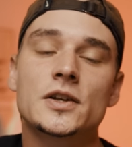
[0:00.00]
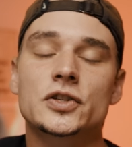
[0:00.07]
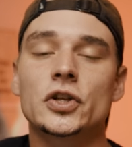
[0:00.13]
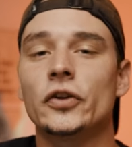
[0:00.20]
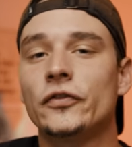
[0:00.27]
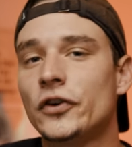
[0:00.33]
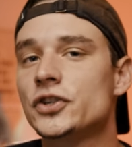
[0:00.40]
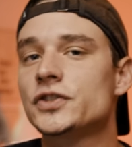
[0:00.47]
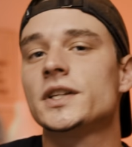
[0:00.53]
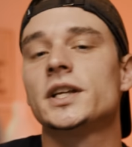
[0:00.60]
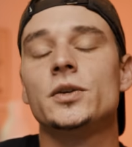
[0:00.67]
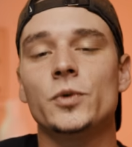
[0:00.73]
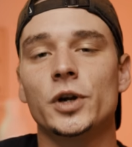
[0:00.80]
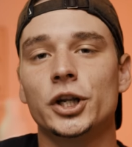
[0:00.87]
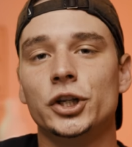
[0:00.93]
So the first
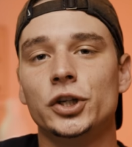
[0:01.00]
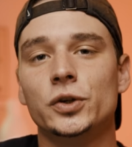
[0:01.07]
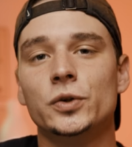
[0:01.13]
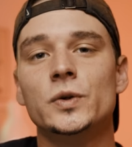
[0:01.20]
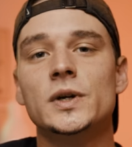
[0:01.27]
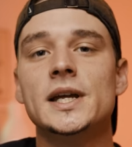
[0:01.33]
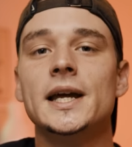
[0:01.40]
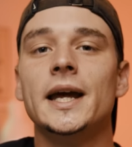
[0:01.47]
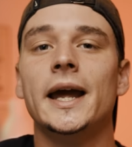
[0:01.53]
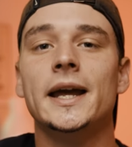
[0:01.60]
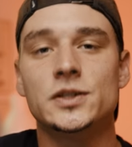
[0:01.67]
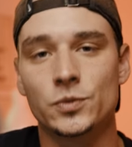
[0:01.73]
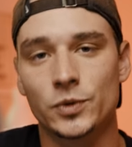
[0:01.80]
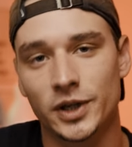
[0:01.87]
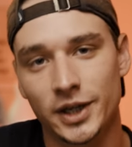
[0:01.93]
thing you wanna do
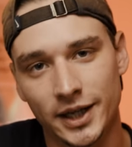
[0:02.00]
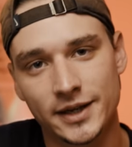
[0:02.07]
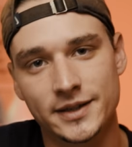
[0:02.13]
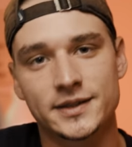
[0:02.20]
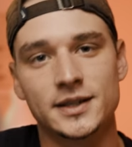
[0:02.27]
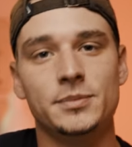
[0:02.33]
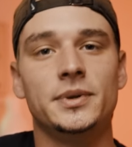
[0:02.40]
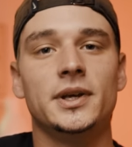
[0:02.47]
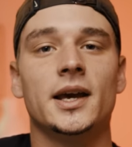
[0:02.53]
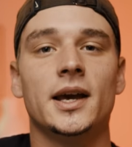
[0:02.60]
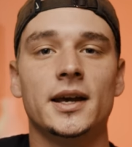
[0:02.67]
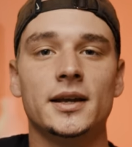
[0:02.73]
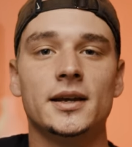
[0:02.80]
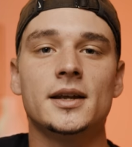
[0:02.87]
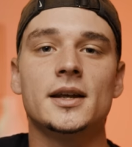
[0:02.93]
is you wanna get a
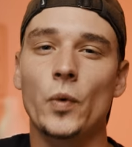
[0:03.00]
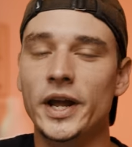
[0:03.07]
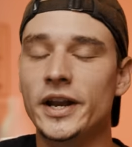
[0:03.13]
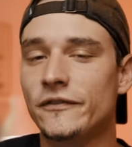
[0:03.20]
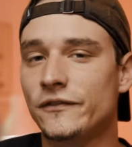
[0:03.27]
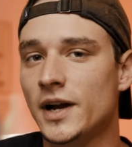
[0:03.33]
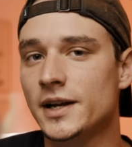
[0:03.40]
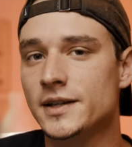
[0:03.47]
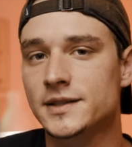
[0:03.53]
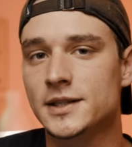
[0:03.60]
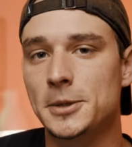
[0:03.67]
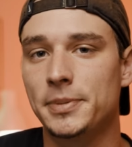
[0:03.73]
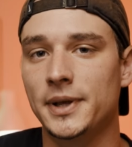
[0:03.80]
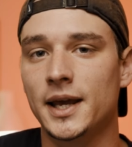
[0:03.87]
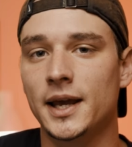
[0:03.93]
CPA. The way to find a
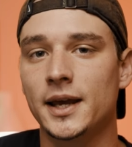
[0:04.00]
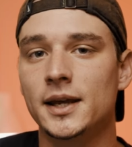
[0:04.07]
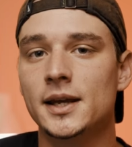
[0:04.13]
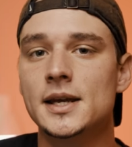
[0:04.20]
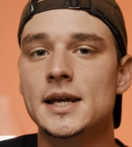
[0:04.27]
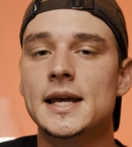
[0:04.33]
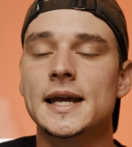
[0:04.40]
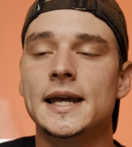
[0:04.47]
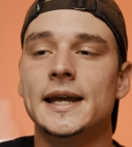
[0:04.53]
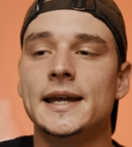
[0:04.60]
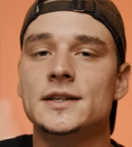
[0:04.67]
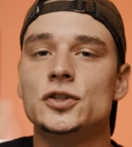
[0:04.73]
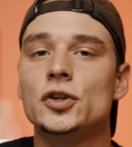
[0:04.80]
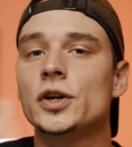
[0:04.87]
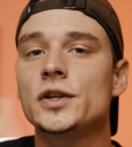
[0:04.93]
CPA
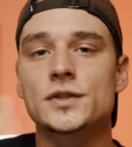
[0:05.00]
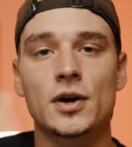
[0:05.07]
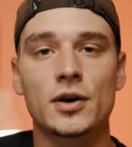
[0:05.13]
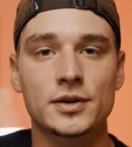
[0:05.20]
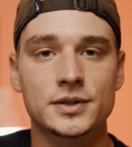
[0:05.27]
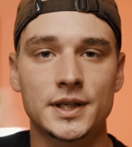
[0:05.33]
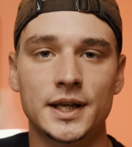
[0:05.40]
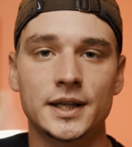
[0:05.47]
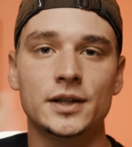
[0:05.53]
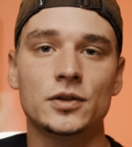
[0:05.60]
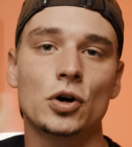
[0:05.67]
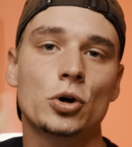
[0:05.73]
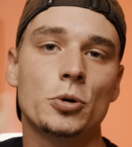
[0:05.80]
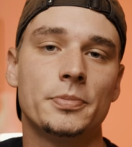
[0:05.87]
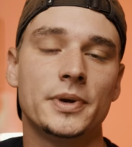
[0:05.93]
is you can talk to any
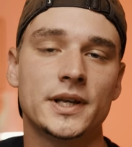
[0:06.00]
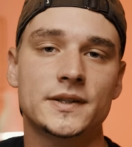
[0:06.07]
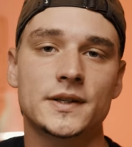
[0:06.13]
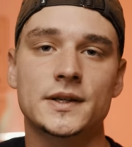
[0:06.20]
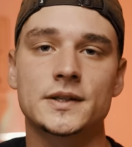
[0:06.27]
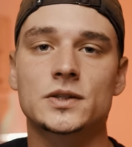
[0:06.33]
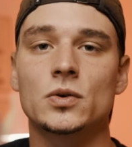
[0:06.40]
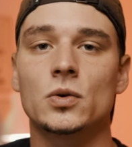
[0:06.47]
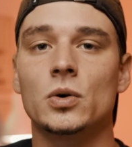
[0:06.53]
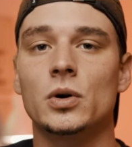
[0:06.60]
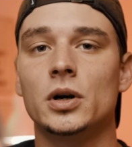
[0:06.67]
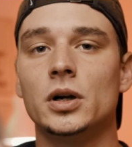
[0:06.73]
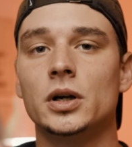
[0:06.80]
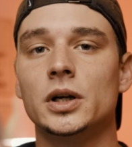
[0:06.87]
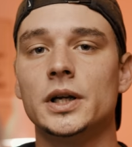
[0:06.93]
local business
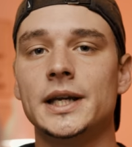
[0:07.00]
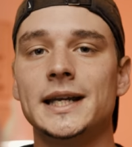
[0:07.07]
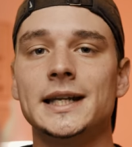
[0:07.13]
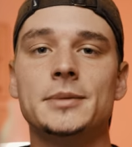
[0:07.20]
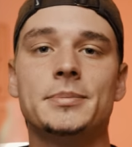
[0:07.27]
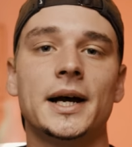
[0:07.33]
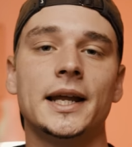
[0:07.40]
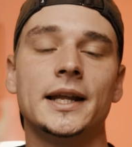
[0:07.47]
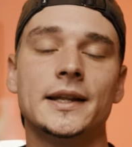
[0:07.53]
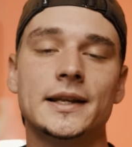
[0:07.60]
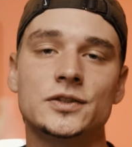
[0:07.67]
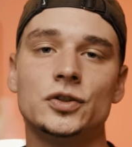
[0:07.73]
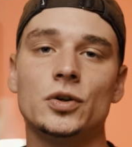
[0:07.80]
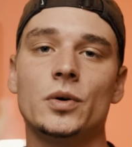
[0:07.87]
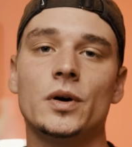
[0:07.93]
or anybody
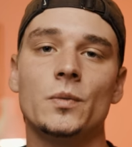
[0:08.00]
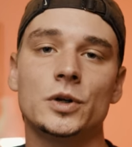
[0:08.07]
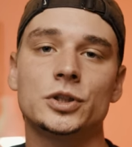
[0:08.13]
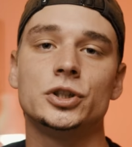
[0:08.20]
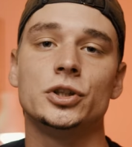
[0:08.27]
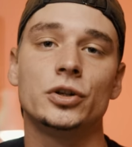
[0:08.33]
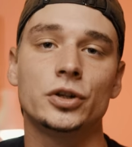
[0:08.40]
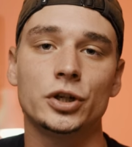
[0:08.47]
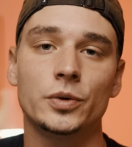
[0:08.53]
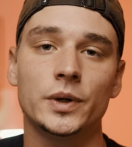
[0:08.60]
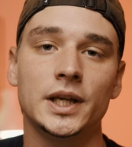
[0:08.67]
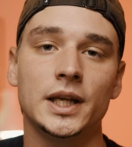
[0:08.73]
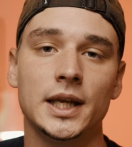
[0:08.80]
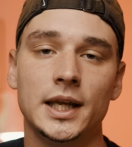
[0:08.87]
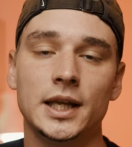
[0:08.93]
that's doing what you're
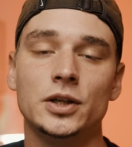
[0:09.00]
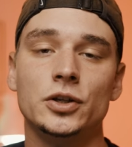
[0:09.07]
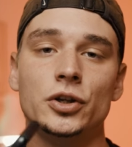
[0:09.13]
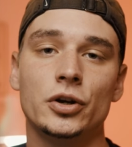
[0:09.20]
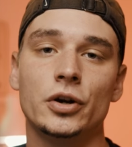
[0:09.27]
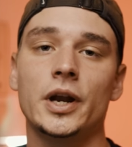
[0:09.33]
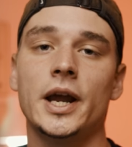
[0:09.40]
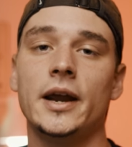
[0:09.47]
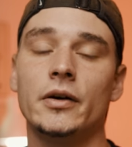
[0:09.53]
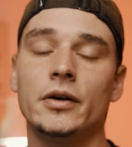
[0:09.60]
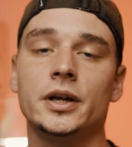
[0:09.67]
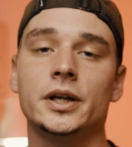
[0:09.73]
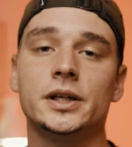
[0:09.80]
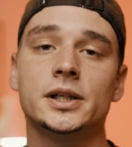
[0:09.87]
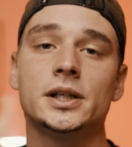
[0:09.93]
doing in your
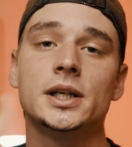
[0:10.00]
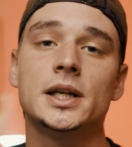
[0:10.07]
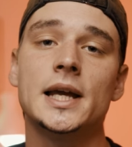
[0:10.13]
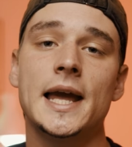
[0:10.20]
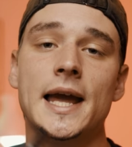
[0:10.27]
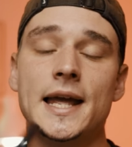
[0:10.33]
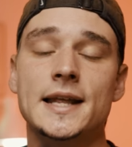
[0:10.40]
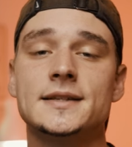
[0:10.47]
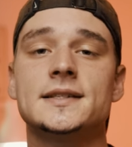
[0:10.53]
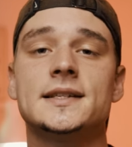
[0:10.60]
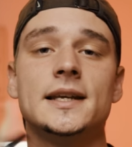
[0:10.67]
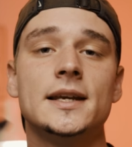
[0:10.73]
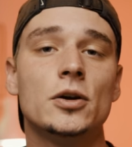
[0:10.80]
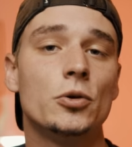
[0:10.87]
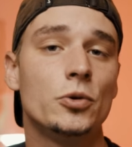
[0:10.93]
area and
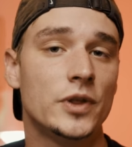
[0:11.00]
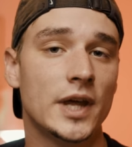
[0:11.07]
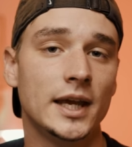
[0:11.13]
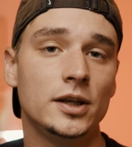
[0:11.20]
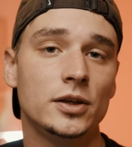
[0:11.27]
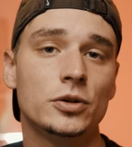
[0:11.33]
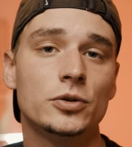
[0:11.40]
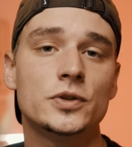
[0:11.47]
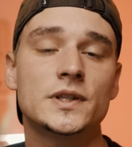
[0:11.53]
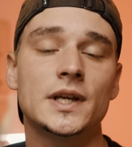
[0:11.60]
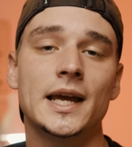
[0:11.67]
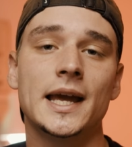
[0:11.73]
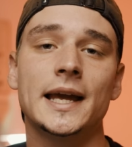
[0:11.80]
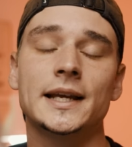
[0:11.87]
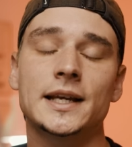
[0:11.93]
see who they use
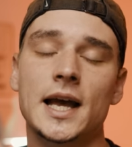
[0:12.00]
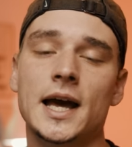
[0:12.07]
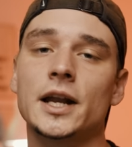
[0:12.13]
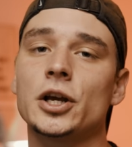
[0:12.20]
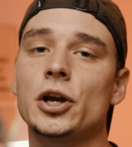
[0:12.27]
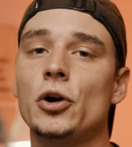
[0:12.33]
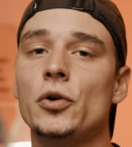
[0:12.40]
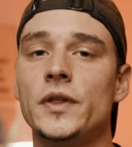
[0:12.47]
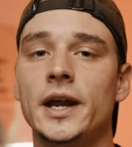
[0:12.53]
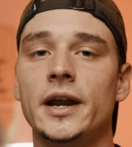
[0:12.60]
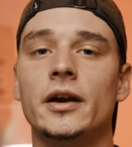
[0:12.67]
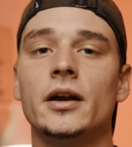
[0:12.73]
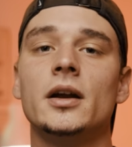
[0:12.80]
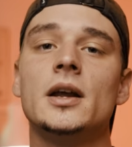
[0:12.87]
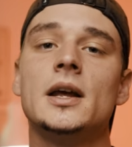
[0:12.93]
and kind of go
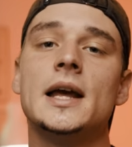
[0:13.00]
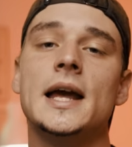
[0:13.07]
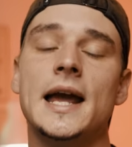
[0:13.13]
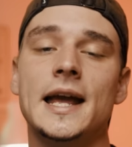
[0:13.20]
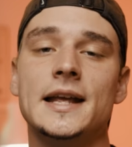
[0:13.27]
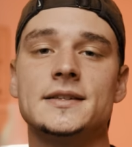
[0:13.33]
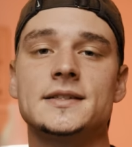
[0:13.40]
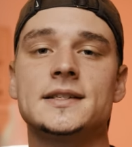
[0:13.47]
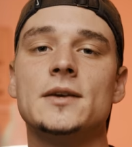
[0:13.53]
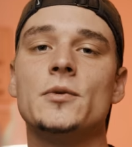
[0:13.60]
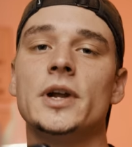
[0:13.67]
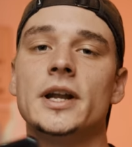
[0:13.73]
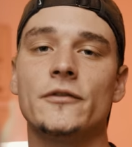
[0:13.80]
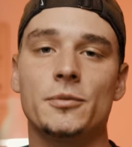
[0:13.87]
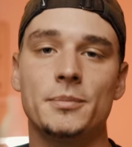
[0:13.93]
there and see
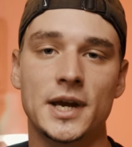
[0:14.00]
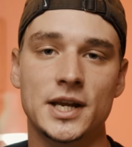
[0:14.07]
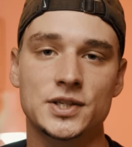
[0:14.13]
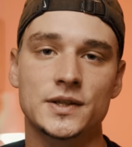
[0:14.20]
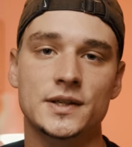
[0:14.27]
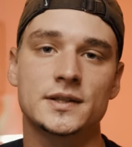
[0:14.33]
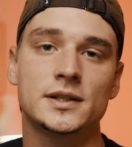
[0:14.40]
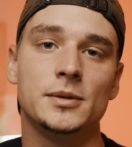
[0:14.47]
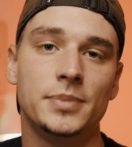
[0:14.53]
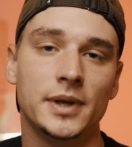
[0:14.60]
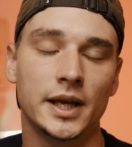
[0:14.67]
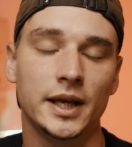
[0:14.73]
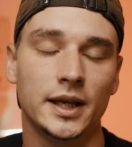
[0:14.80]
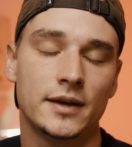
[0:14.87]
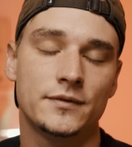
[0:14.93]
what information the
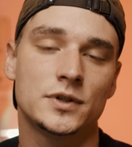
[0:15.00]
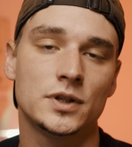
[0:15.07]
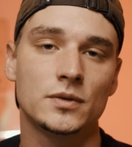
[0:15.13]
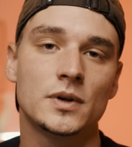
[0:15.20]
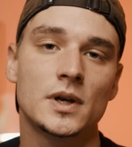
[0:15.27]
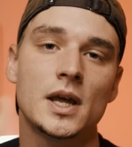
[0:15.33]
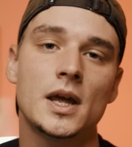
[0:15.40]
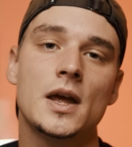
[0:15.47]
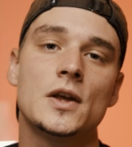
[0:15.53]
CPA gives you.